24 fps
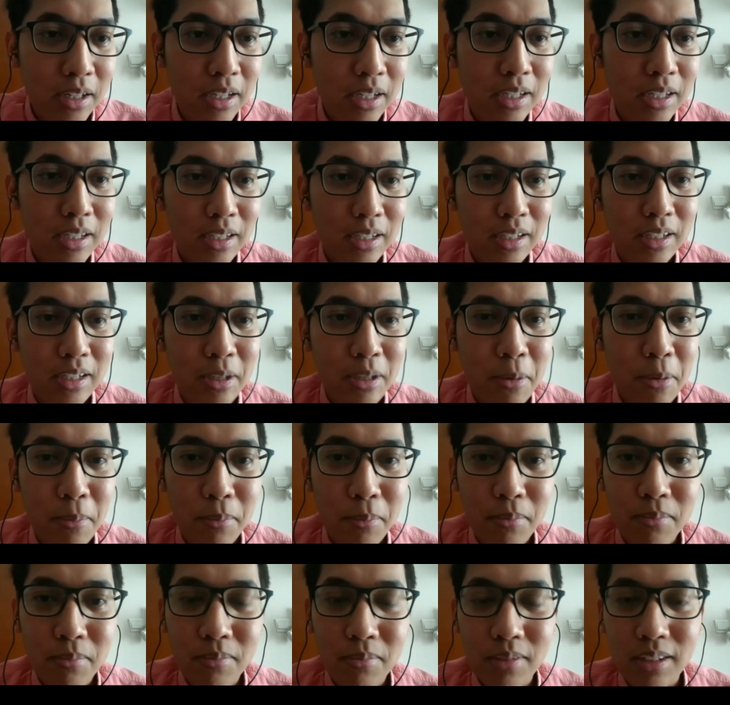uh,
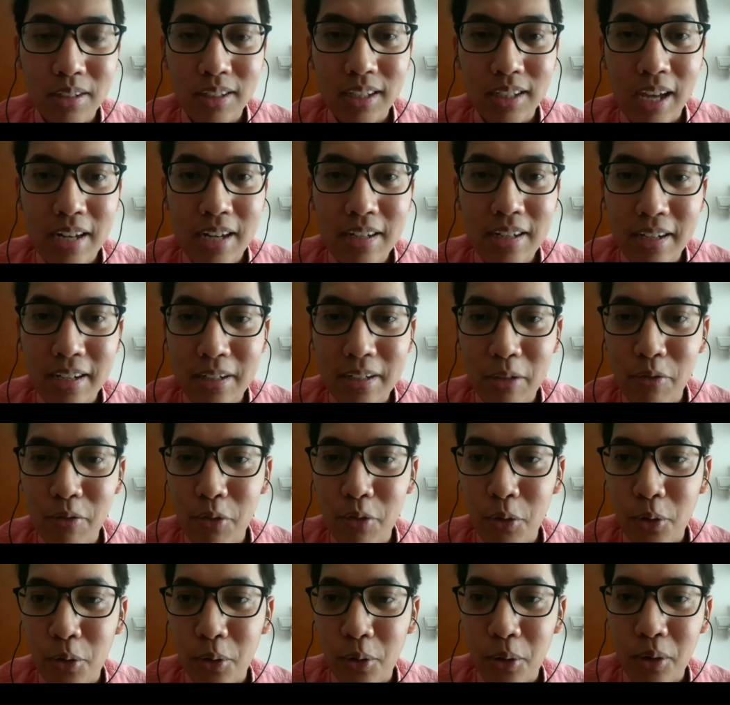candidating
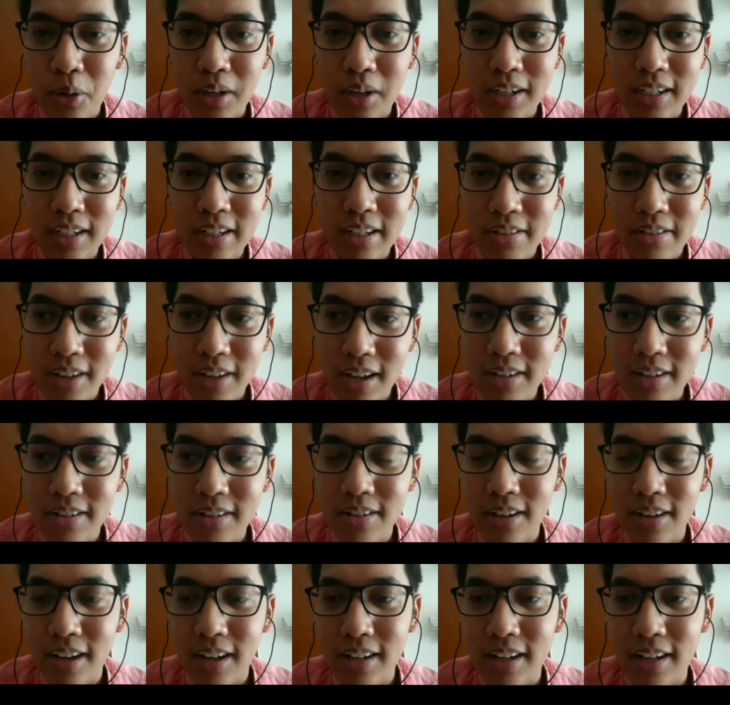for a
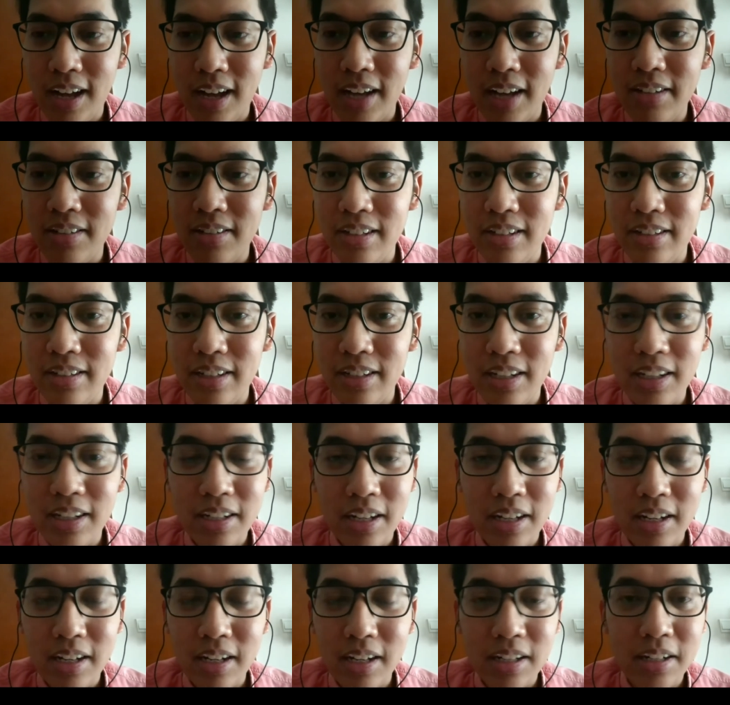judge at the ICJ,
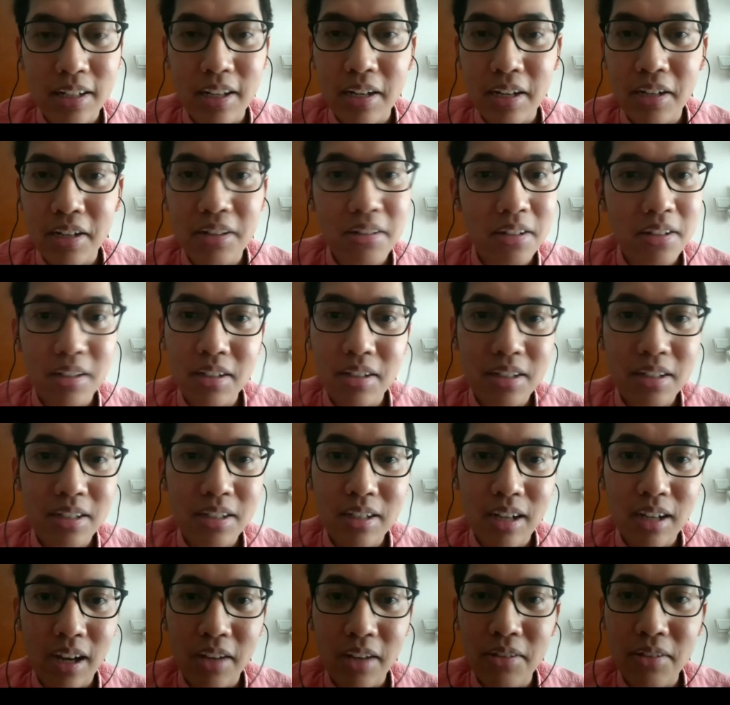then there is,
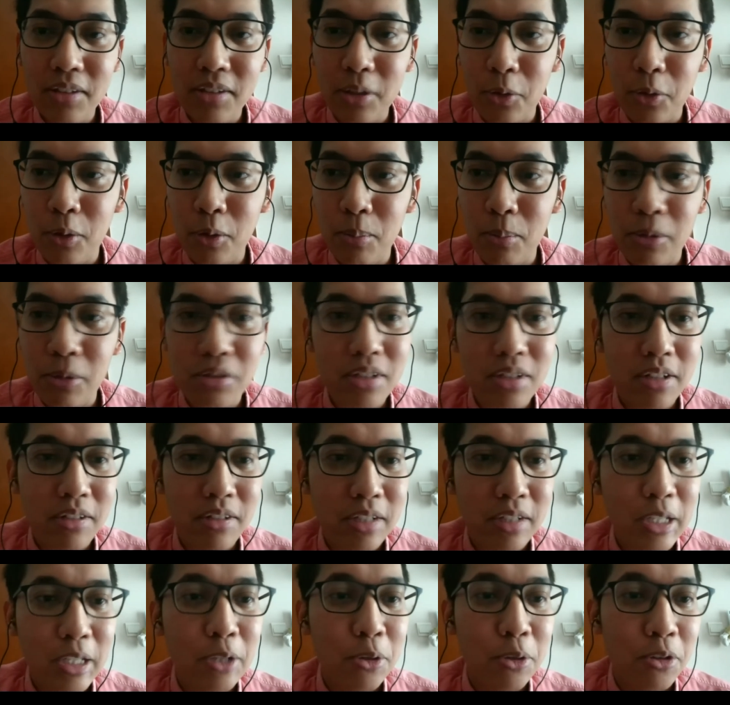I think, almost a
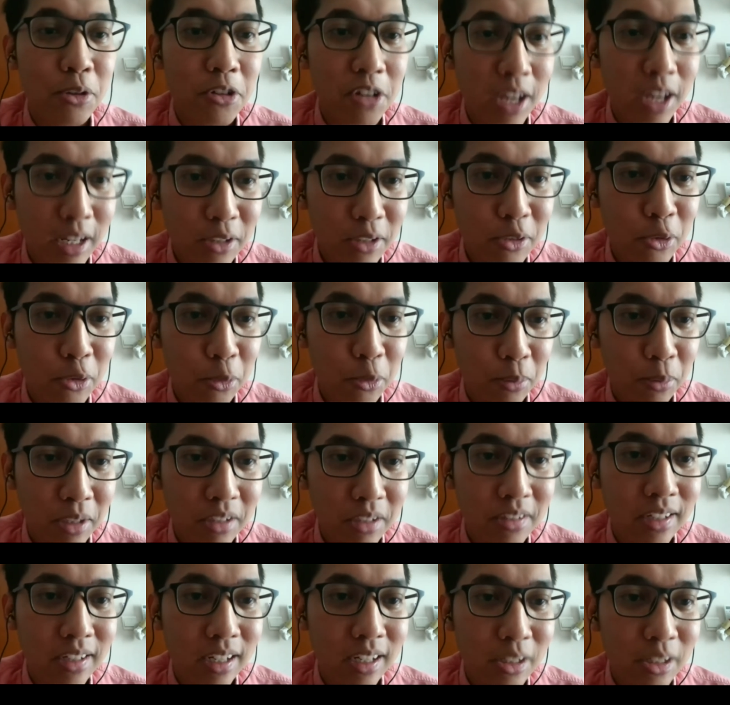zero chance to
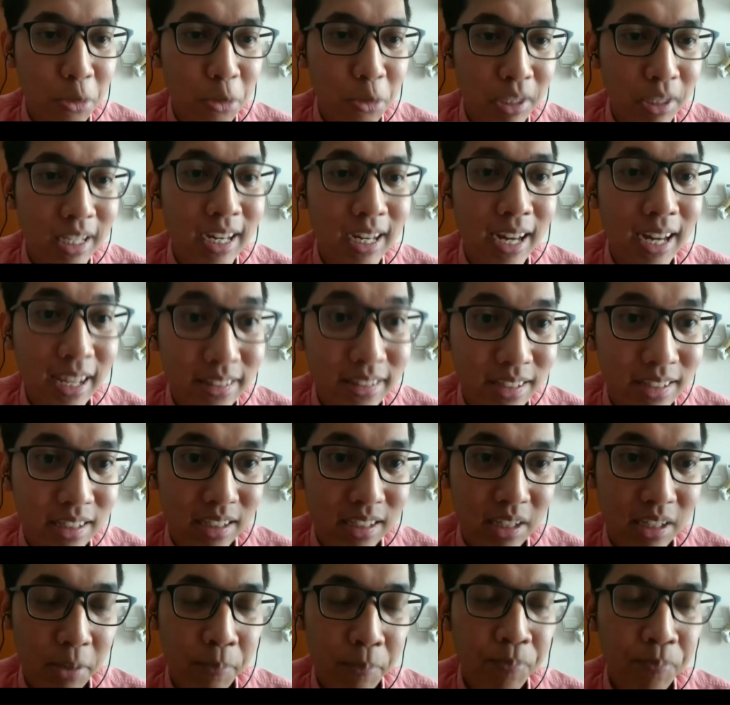be to be
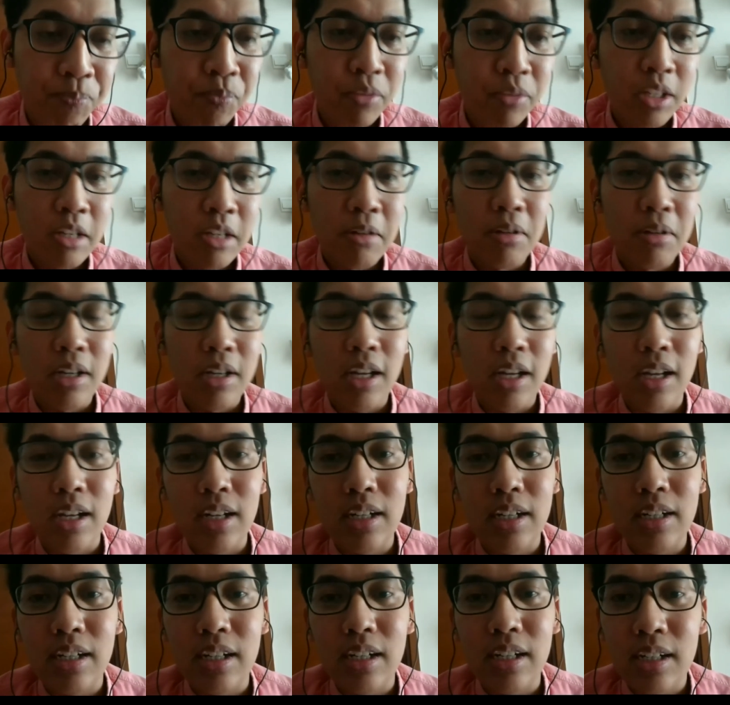elected. Yes.
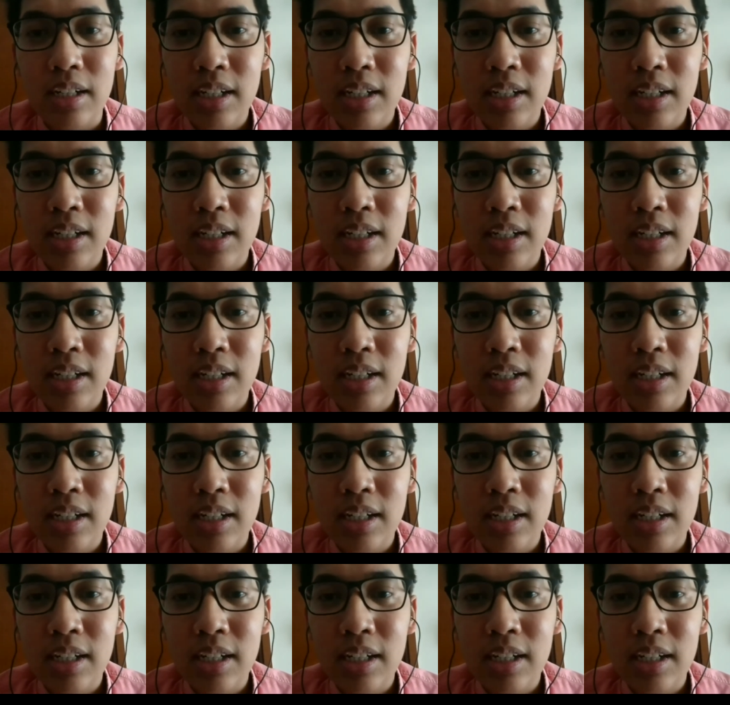And uh,